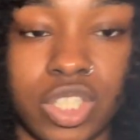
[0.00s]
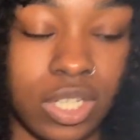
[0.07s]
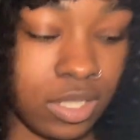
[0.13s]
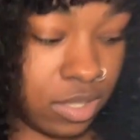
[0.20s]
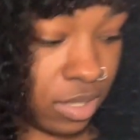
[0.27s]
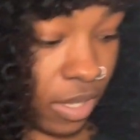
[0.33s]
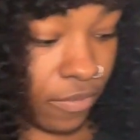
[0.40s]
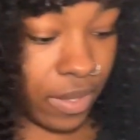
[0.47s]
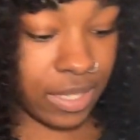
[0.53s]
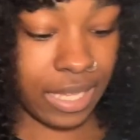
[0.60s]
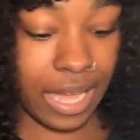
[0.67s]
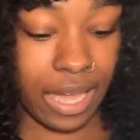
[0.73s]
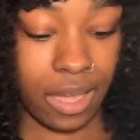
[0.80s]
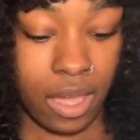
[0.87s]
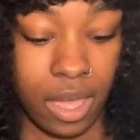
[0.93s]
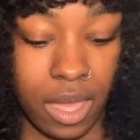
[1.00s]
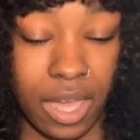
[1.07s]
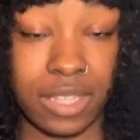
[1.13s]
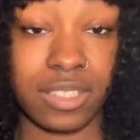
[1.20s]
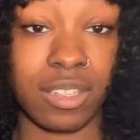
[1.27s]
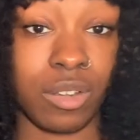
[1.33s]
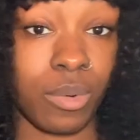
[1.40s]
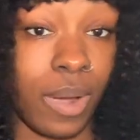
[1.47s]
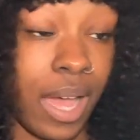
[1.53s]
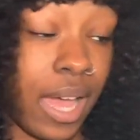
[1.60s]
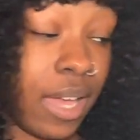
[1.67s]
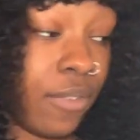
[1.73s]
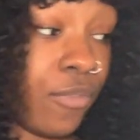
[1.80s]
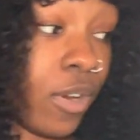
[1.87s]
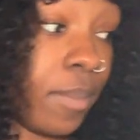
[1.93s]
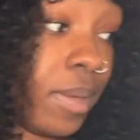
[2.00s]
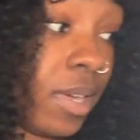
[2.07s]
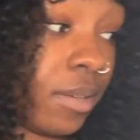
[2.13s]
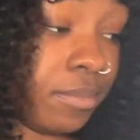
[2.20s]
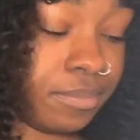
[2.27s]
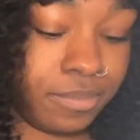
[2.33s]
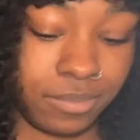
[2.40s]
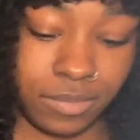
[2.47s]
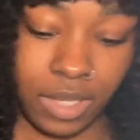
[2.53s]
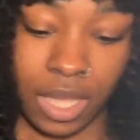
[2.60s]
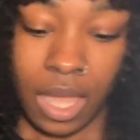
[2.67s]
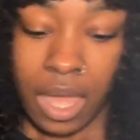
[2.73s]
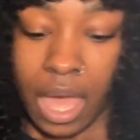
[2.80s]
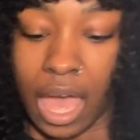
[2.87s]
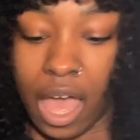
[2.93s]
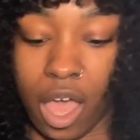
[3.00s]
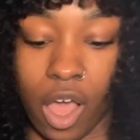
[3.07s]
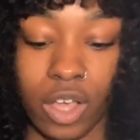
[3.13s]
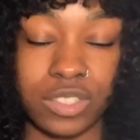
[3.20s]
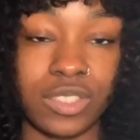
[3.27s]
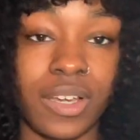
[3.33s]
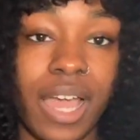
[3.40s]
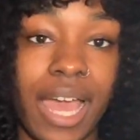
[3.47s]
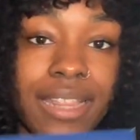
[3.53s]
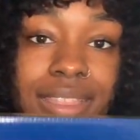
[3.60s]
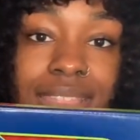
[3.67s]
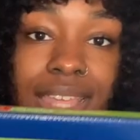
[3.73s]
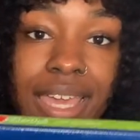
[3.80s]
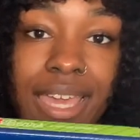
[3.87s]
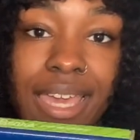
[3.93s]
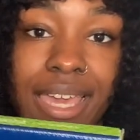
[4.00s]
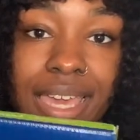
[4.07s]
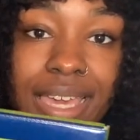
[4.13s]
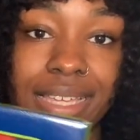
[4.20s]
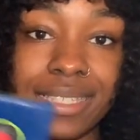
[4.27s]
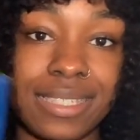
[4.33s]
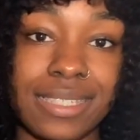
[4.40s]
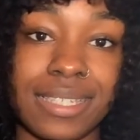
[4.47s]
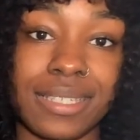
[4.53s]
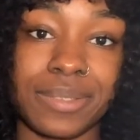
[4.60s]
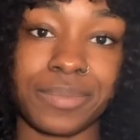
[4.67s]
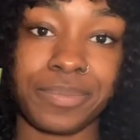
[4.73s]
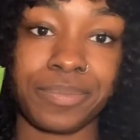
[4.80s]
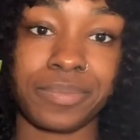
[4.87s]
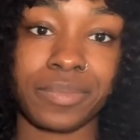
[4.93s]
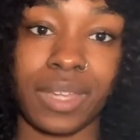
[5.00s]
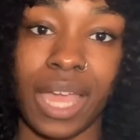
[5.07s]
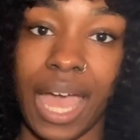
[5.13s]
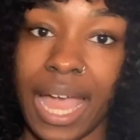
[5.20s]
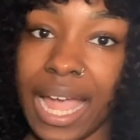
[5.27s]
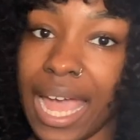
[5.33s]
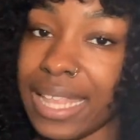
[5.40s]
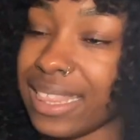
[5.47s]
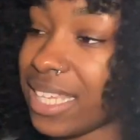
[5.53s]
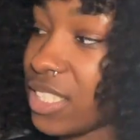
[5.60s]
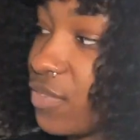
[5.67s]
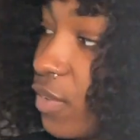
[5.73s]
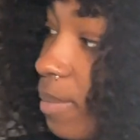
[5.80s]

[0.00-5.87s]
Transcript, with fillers: and stuff like that. And so do I from him. I also got this. I got this for